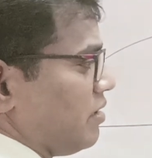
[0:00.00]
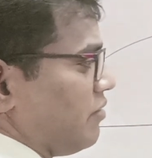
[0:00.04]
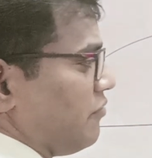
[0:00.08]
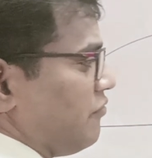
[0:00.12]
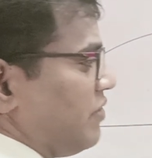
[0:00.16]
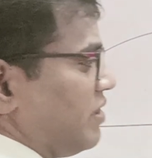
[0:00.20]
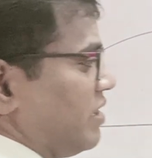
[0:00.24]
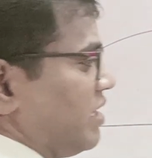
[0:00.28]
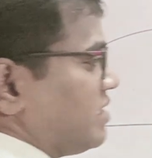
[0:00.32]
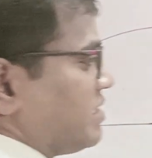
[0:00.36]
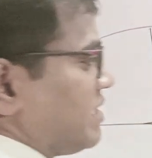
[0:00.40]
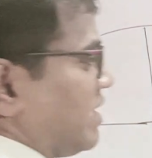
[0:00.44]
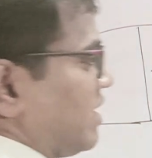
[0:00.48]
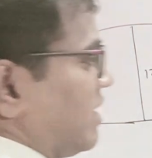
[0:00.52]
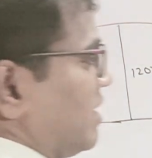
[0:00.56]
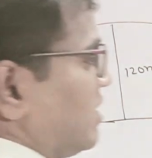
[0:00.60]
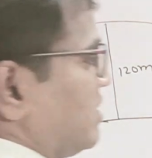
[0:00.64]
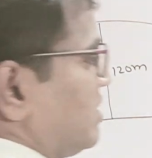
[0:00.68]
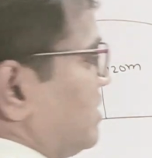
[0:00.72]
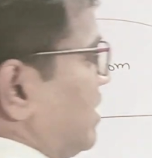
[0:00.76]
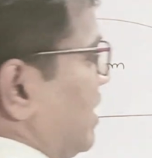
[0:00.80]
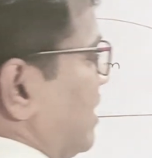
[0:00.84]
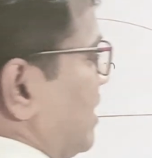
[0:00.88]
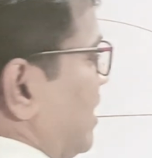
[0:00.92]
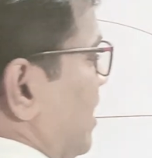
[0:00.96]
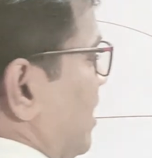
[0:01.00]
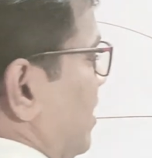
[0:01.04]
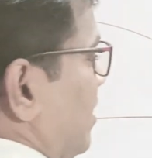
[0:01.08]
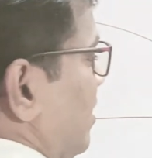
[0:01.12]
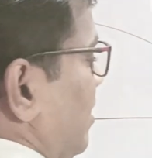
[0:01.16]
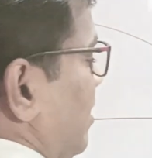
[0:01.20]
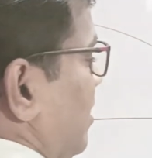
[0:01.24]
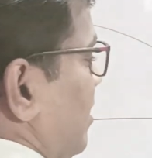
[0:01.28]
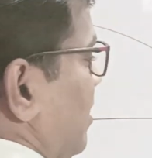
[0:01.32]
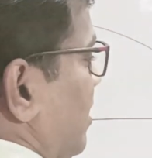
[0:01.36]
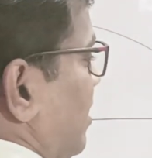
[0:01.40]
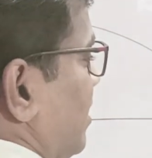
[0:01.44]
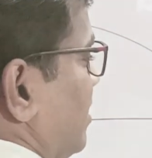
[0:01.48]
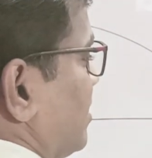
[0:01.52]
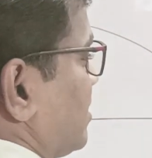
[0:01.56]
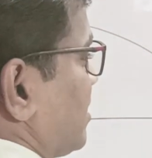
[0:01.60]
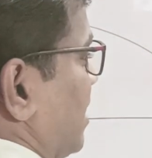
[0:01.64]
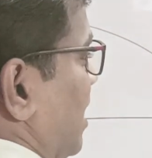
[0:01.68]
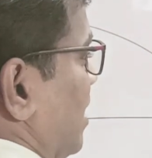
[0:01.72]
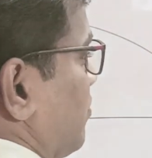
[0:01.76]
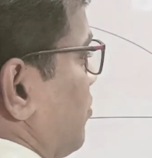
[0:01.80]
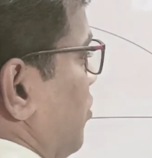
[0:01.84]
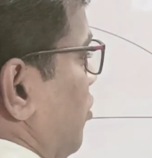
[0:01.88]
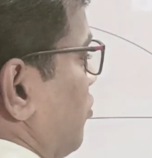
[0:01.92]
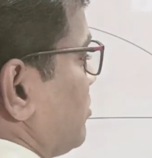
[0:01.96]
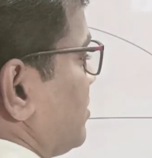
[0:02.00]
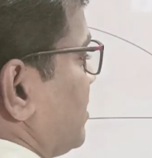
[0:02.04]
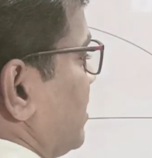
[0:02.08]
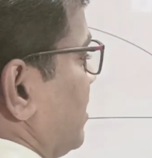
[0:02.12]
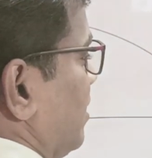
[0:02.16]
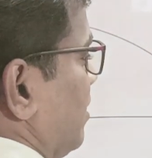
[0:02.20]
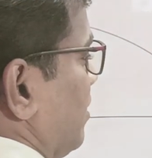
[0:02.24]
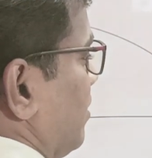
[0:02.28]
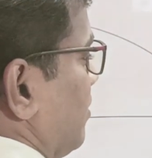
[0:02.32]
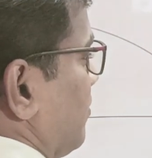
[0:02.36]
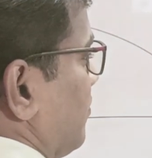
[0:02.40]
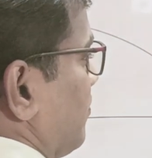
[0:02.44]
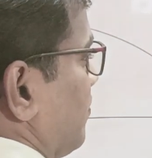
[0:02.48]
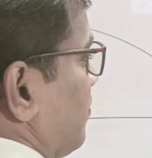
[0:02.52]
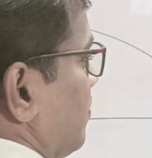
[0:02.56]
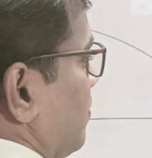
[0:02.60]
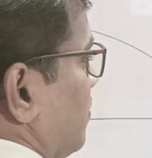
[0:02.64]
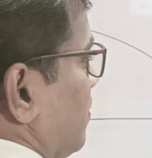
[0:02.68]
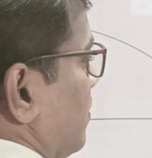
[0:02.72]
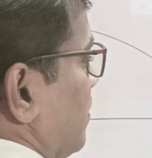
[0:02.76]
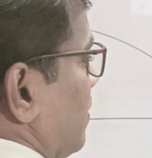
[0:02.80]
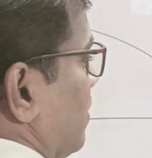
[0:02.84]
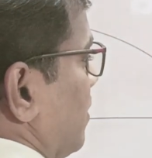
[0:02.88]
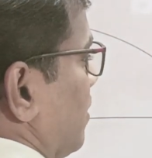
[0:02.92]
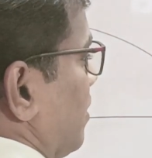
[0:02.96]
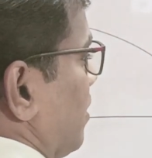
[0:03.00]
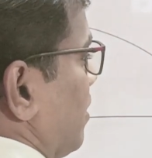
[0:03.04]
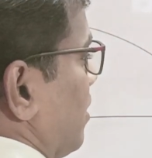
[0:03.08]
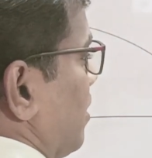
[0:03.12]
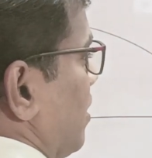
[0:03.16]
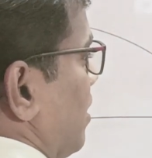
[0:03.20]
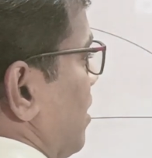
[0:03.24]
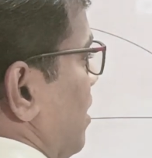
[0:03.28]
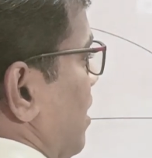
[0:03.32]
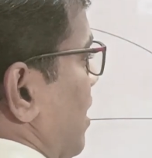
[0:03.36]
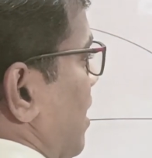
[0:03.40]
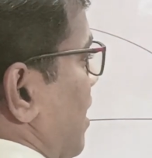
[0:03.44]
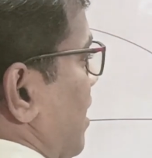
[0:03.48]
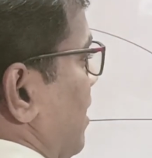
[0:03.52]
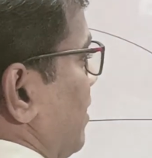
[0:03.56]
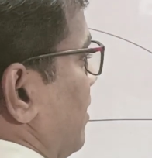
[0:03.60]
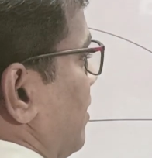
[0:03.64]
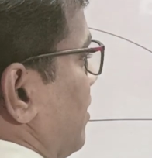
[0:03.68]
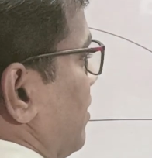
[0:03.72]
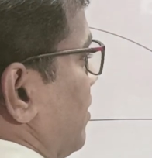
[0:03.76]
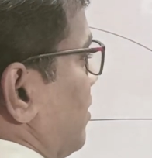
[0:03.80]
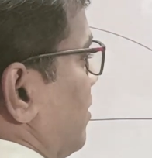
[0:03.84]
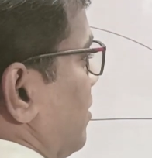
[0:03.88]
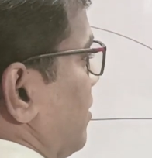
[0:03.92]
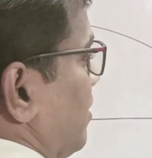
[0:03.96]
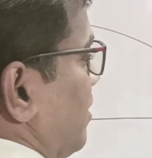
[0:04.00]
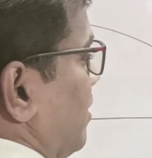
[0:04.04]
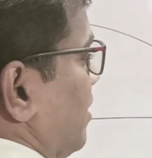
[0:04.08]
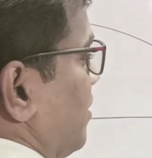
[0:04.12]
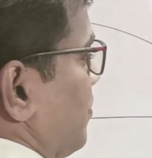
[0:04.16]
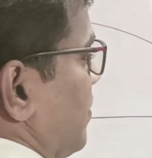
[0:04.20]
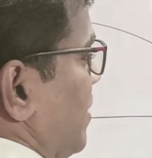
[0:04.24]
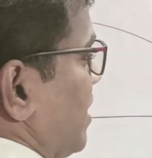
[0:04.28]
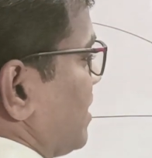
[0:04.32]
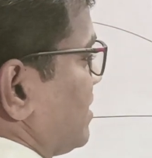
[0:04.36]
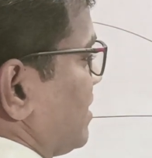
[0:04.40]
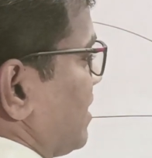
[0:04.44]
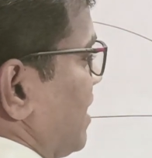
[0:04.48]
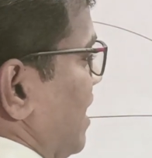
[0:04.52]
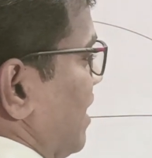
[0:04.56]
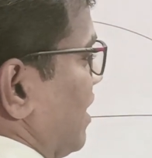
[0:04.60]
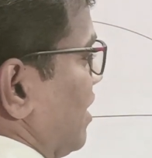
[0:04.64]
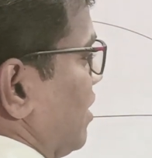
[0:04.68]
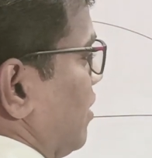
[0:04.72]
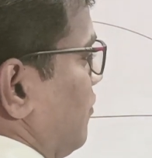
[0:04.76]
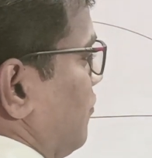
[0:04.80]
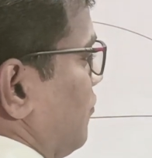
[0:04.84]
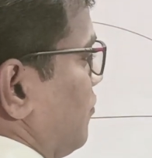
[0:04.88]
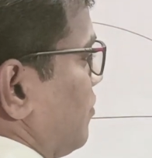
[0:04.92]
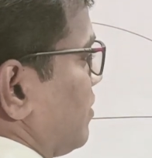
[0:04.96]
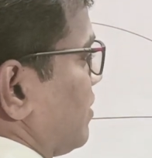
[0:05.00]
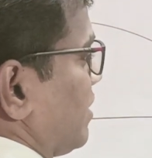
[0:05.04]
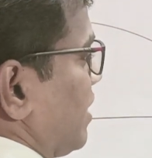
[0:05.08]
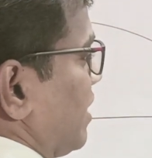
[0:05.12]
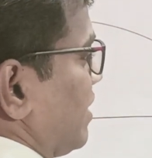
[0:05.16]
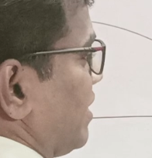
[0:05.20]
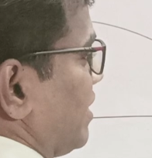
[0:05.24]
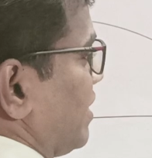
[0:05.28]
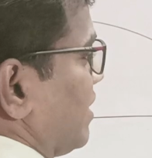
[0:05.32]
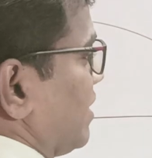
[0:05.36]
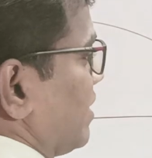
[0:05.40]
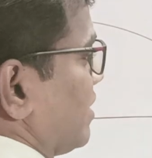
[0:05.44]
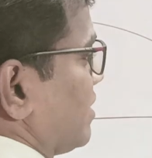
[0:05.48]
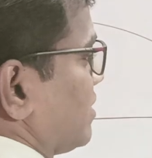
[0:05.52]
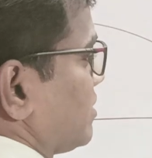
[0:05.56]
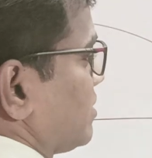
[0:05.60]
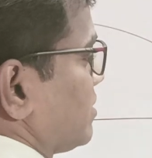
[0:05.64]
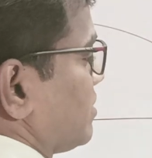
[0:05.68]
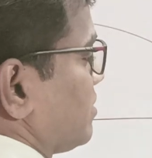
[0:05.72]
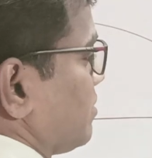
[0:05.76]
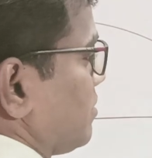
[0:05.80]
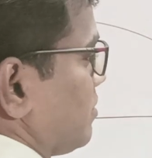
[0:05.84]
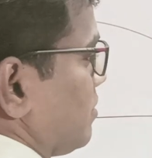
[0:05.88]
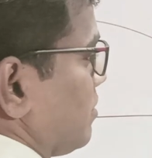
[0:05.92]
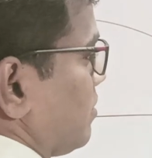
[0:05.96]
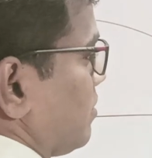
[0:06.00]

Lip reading: with this energy again it starts bouncing and it makes an angle of 30 degrees.